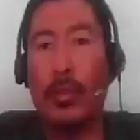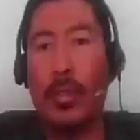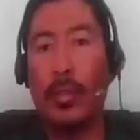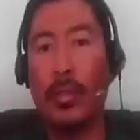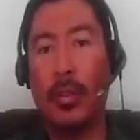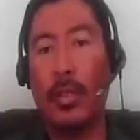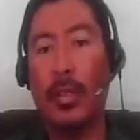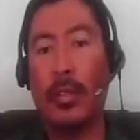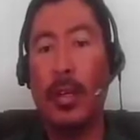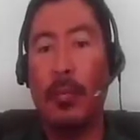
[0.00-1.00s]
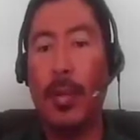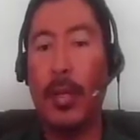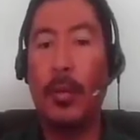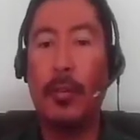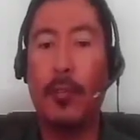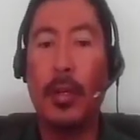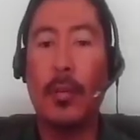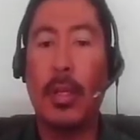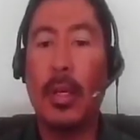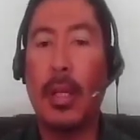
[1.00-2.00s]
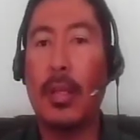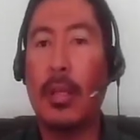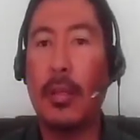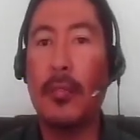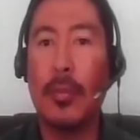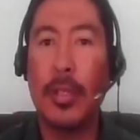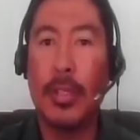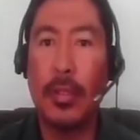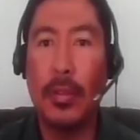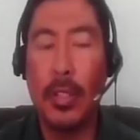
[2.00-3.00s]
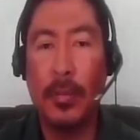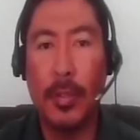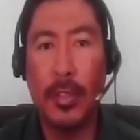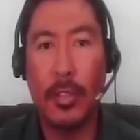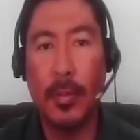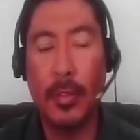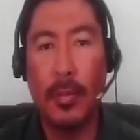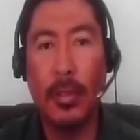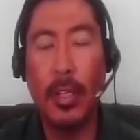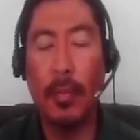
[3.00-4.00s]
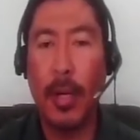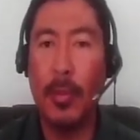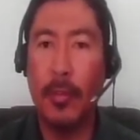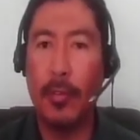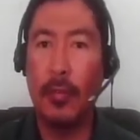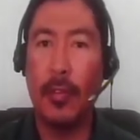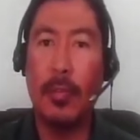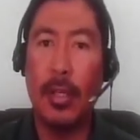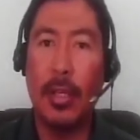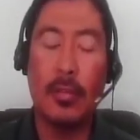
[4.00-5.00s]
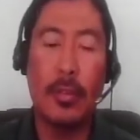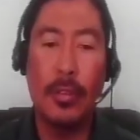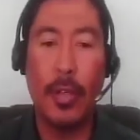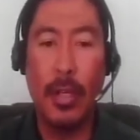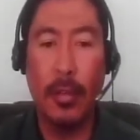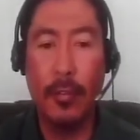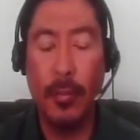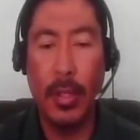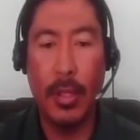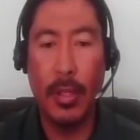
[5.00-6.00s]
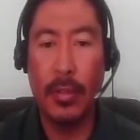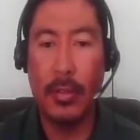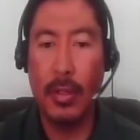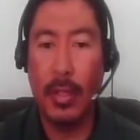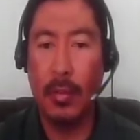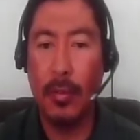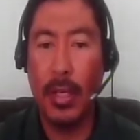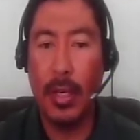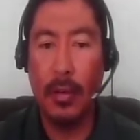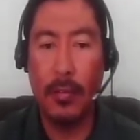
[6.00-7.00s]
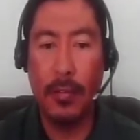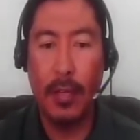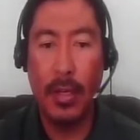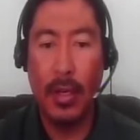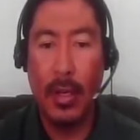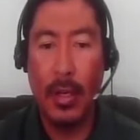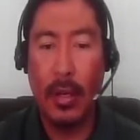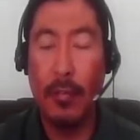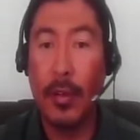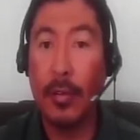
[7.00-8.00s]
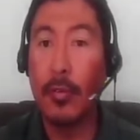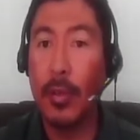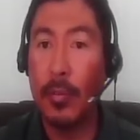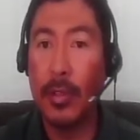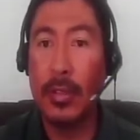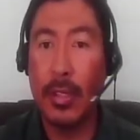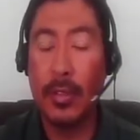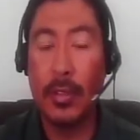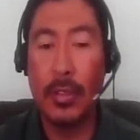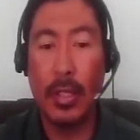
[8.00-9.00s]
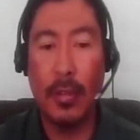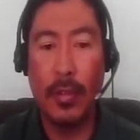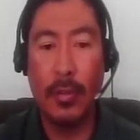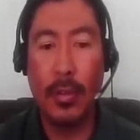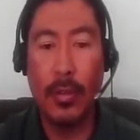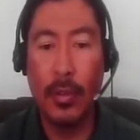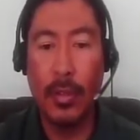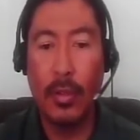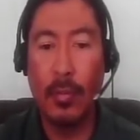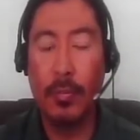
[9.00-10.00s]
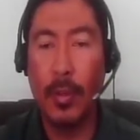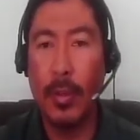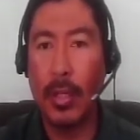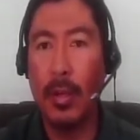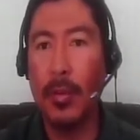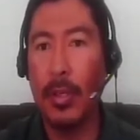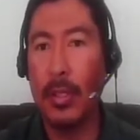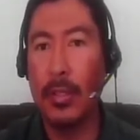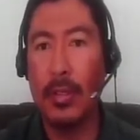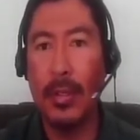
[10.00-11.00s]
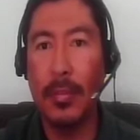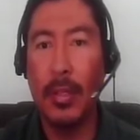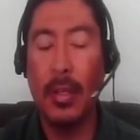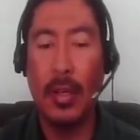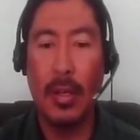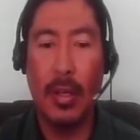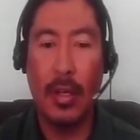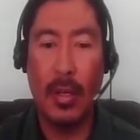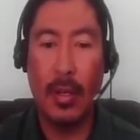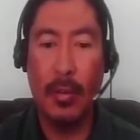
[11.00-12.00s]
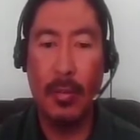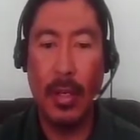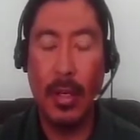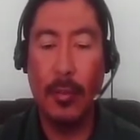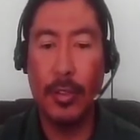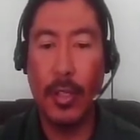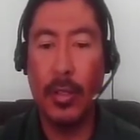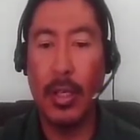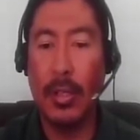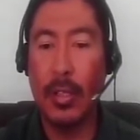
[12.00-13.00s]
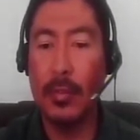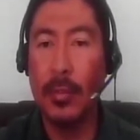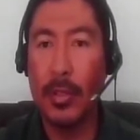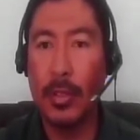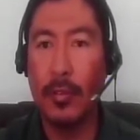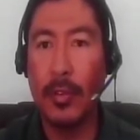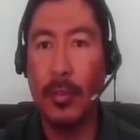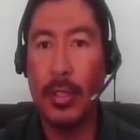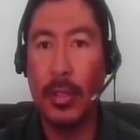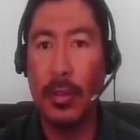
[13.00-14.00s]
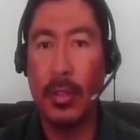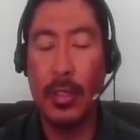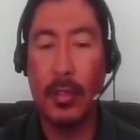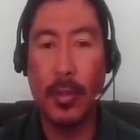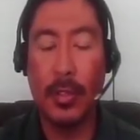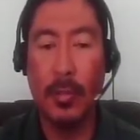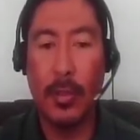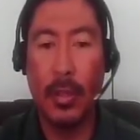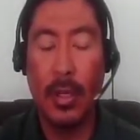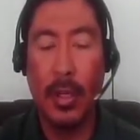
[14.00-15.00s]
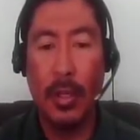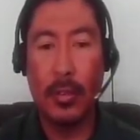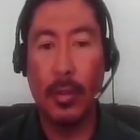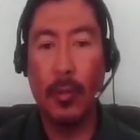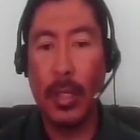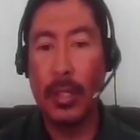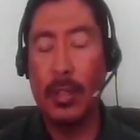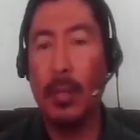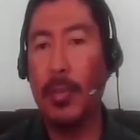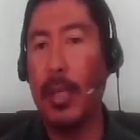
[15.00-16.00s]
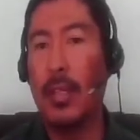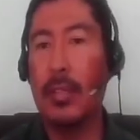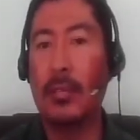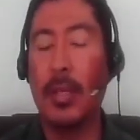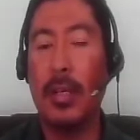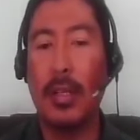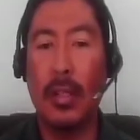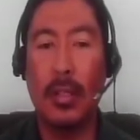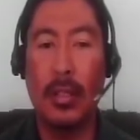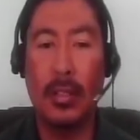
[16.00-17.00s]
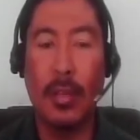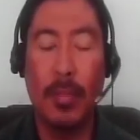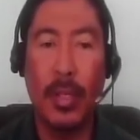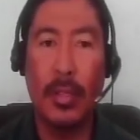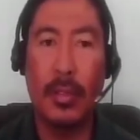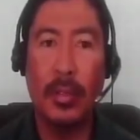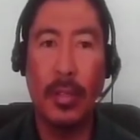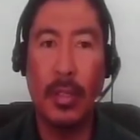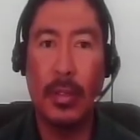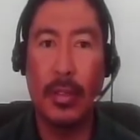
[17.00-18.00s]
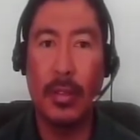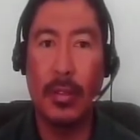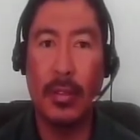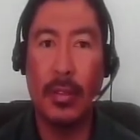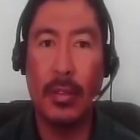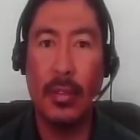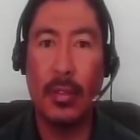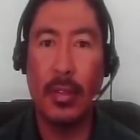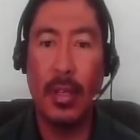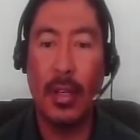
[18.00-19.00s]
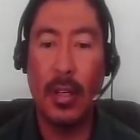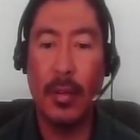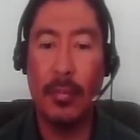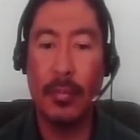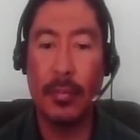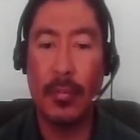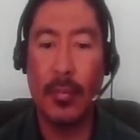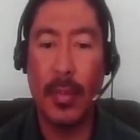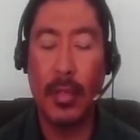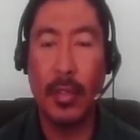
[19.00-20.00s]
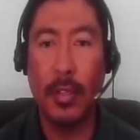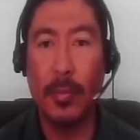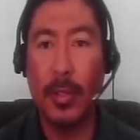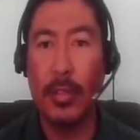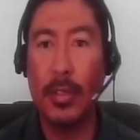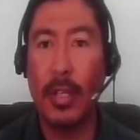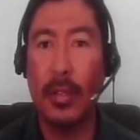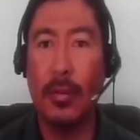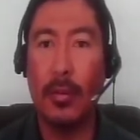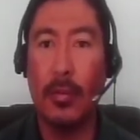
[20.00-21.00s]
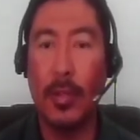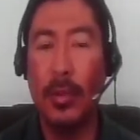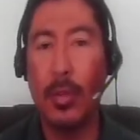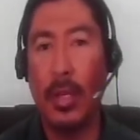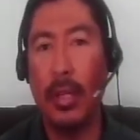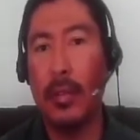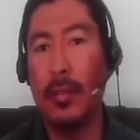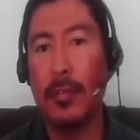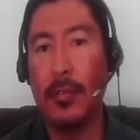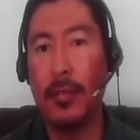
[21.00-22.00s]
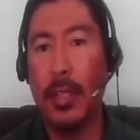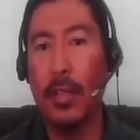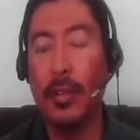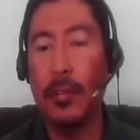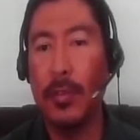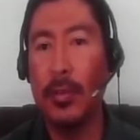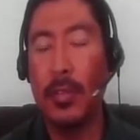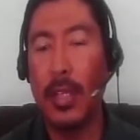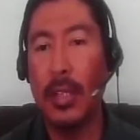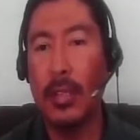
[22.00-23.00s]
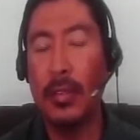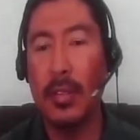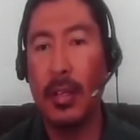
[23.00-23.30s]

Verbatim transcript: so this campaign hopefully will get that information out as much as possible. The Department of Environment has been trying for many years. Uh, we have a very robust, I should say, a very good public awareness team. Um, and we try to get as much information out as possible. So what this campaign is, Marlene, this campaign is is is, is um, set up such that we do a lot of interviews like this,